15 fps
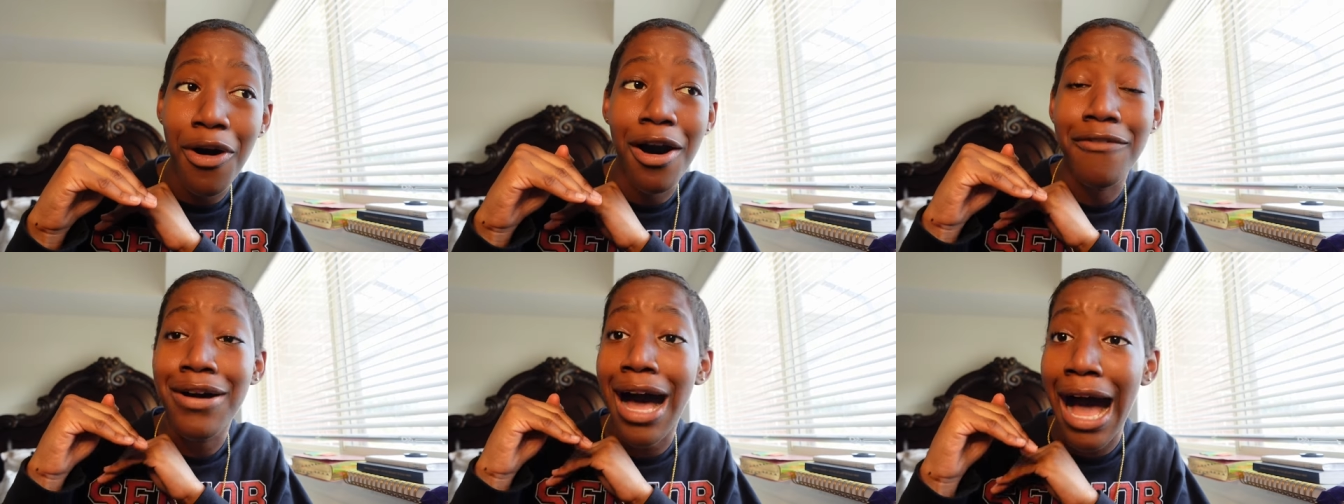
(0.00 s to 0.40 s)

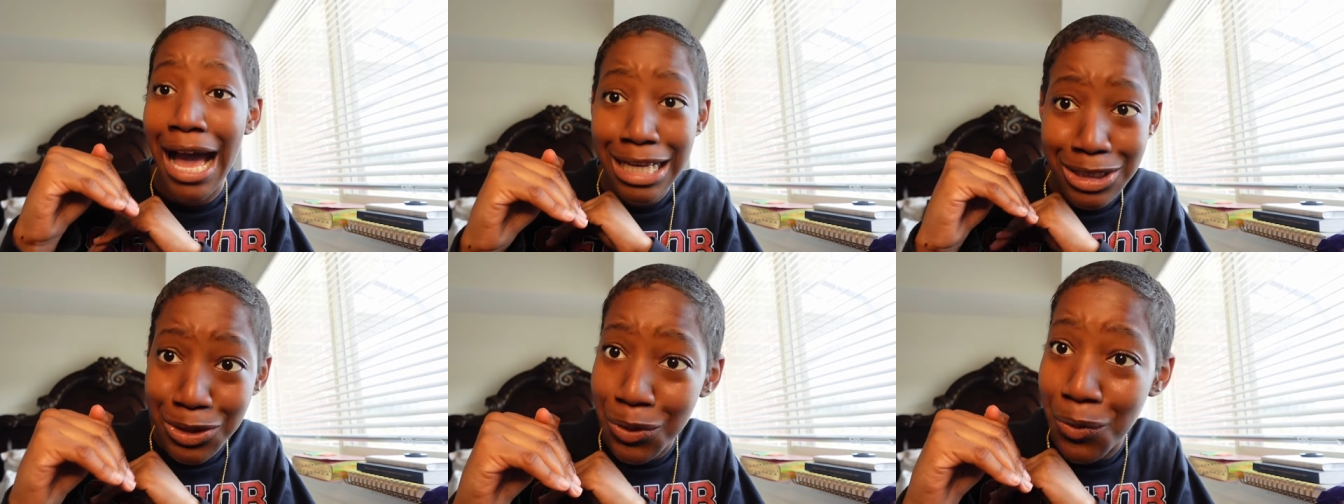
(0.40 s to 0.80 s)
of
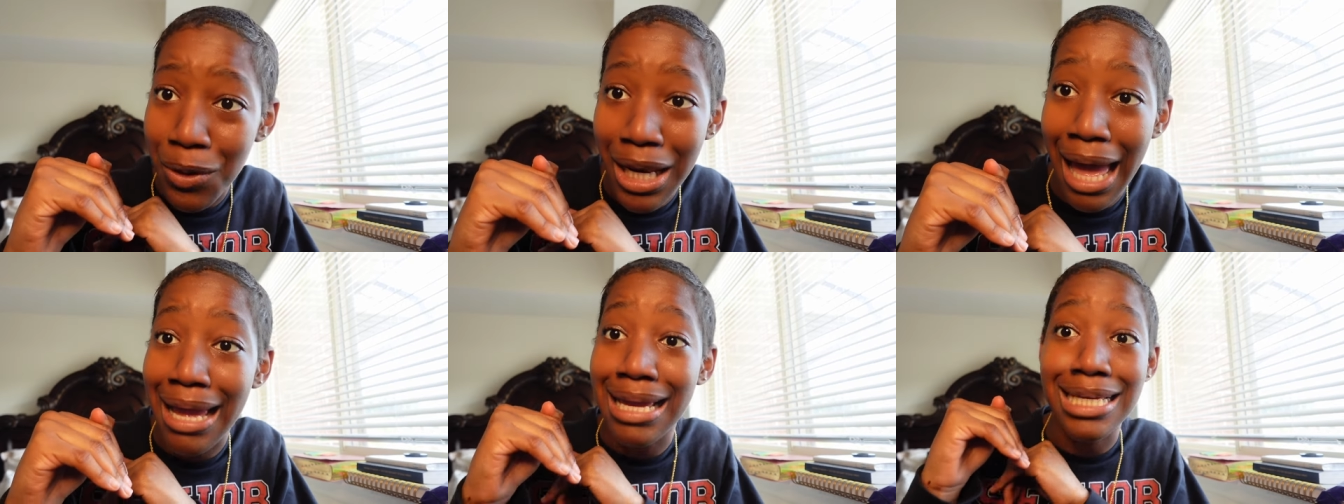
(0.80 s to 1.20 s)
high school
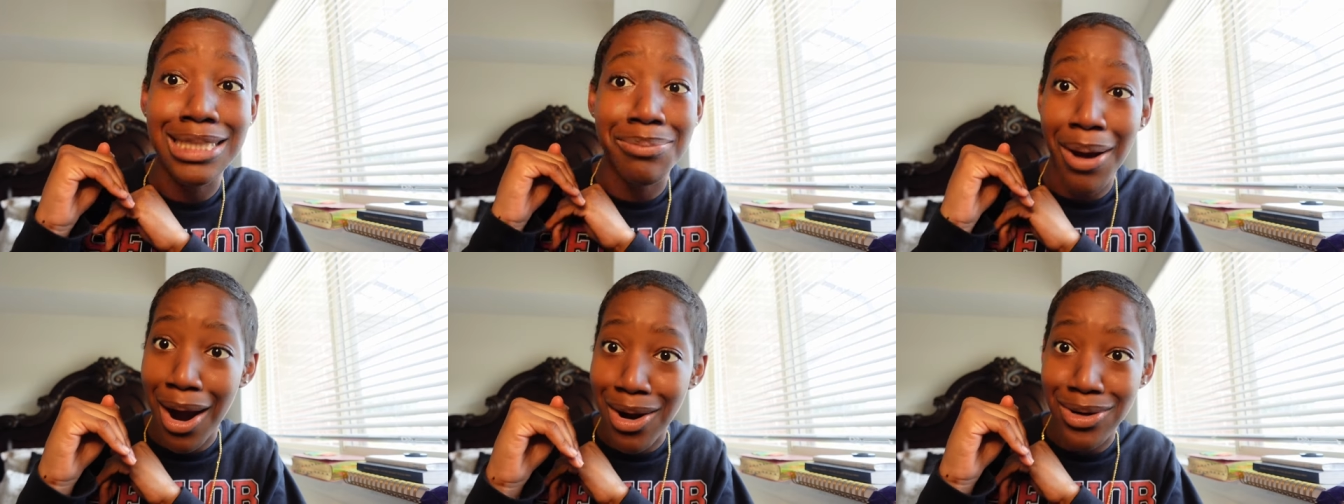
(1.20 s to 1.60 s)
like
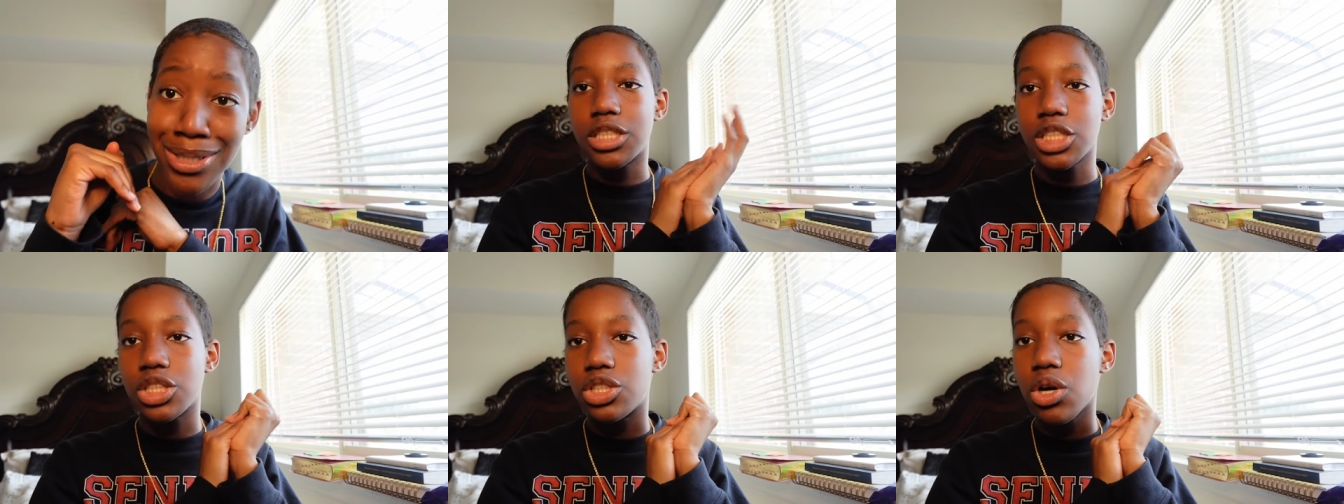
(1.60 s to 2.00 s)
East Bird.
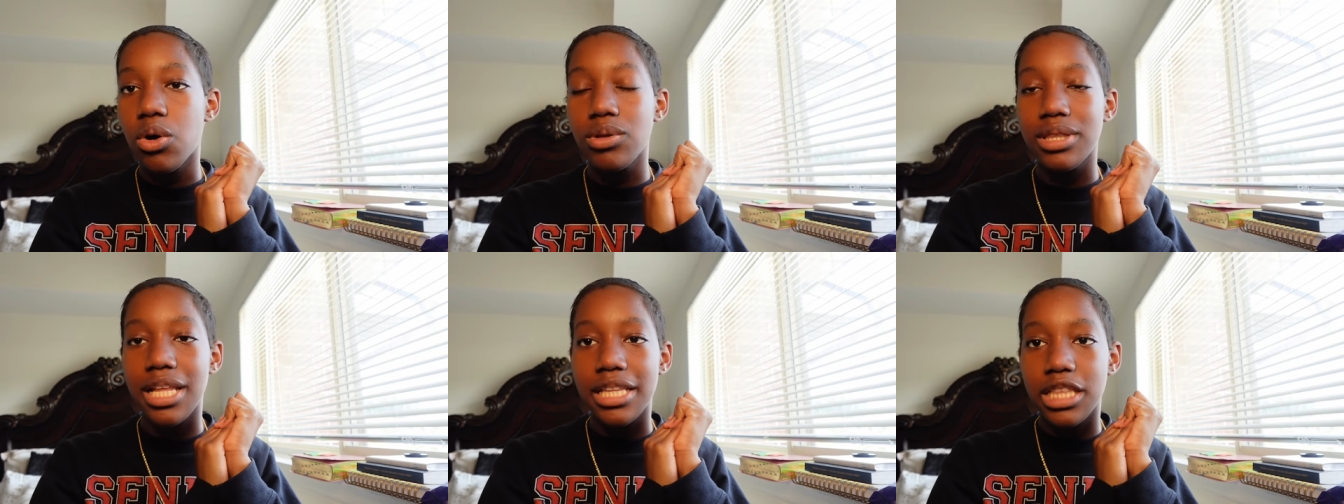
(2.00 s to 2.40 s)
Just
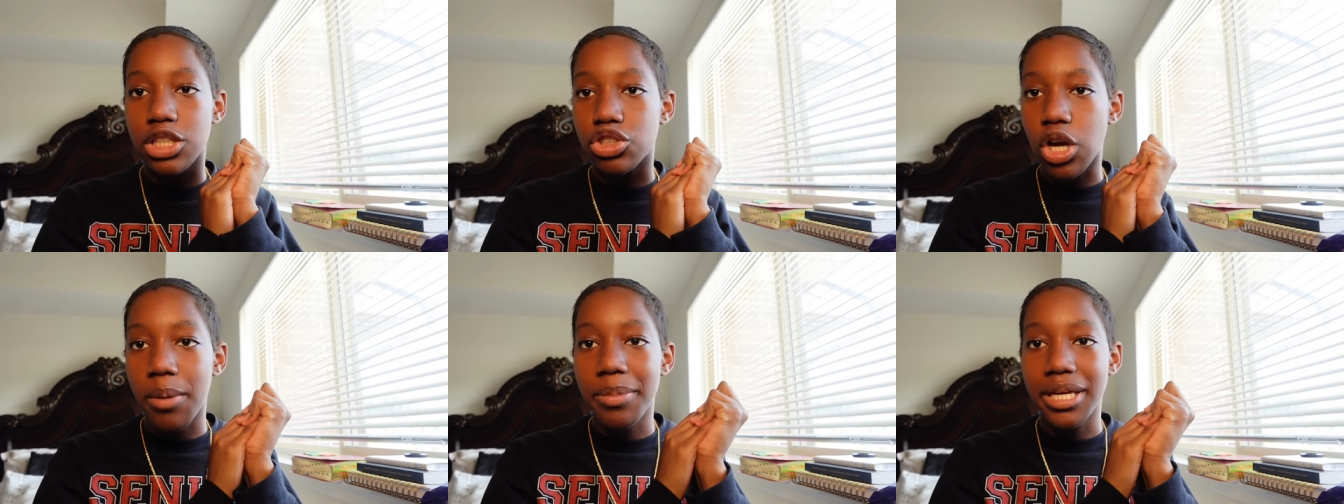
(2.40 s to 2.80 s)
don't let the
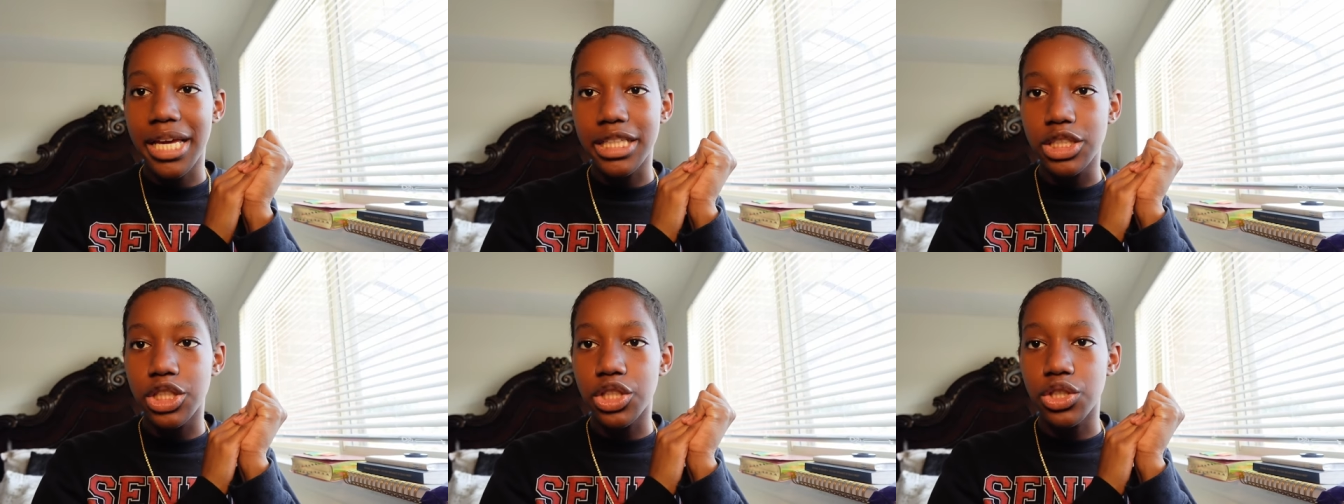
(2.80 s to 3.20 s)
drama
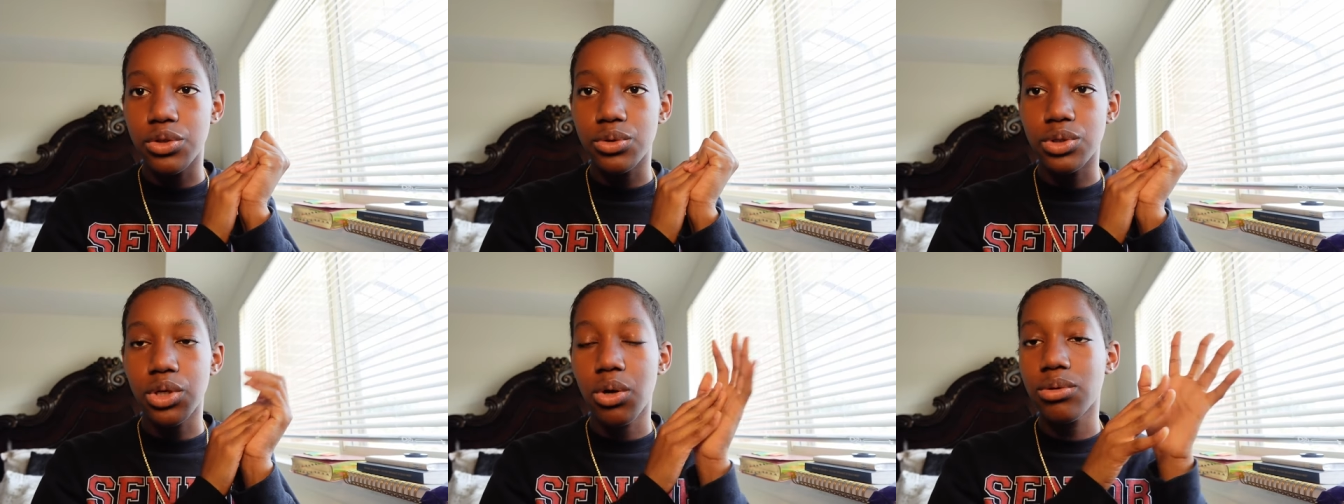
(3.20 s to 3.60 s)
get to
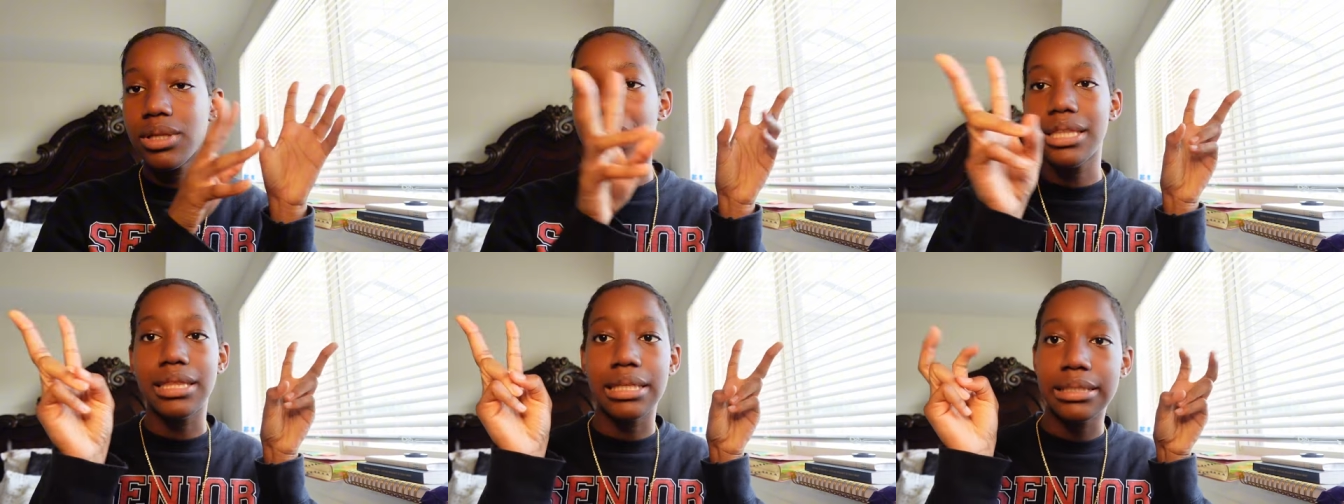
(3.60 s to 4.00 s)
you. Don't
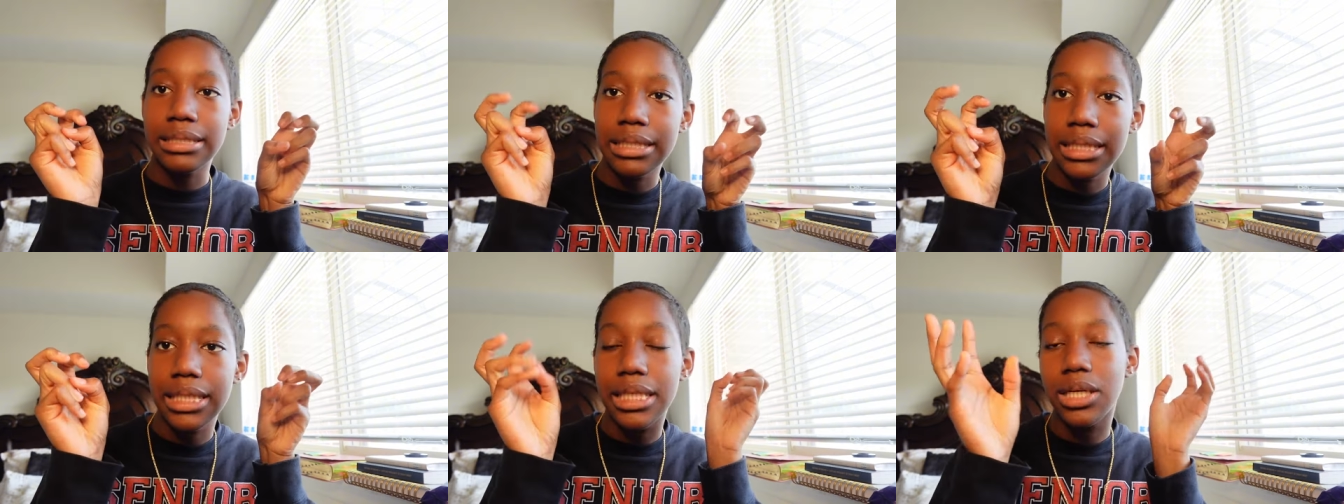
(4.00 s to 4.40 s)
let the
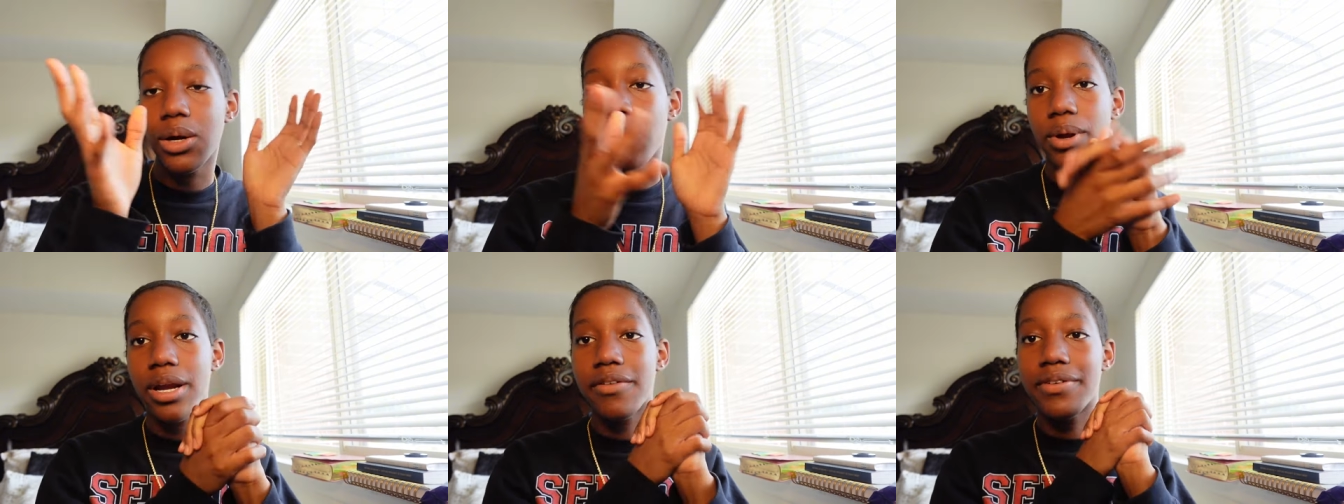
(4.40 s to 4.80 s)
tea
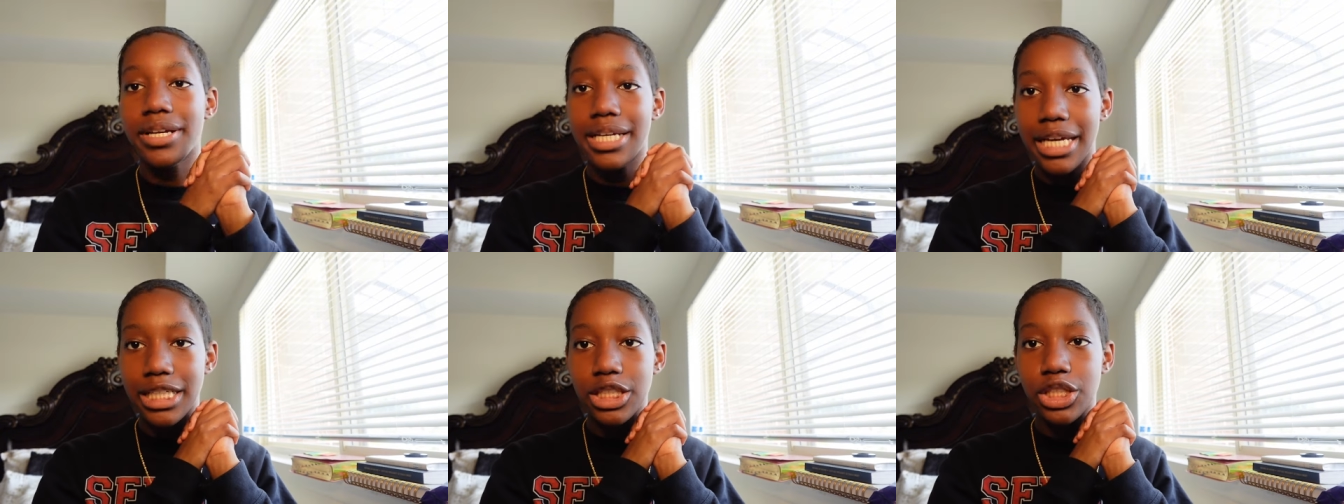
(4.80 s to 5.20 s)
or whatever
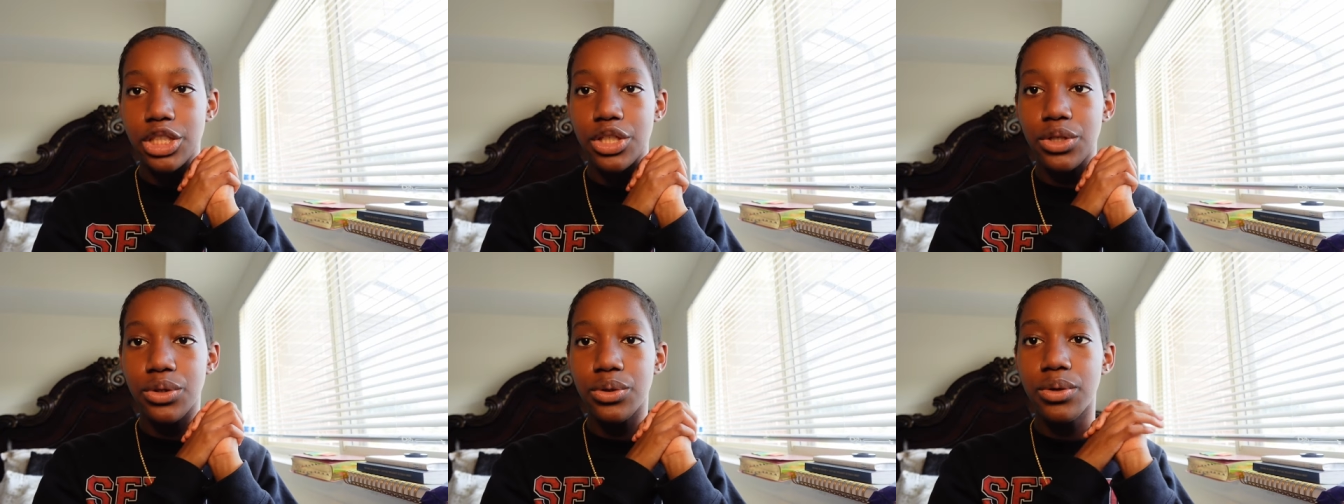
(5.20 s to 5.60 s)
get to
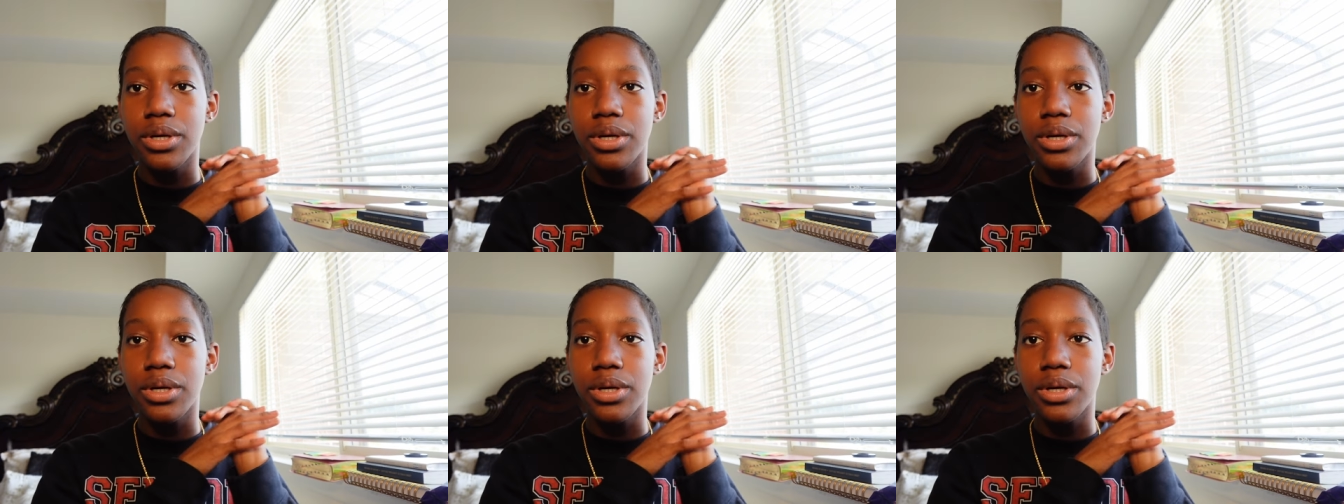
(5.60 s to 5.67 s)
you.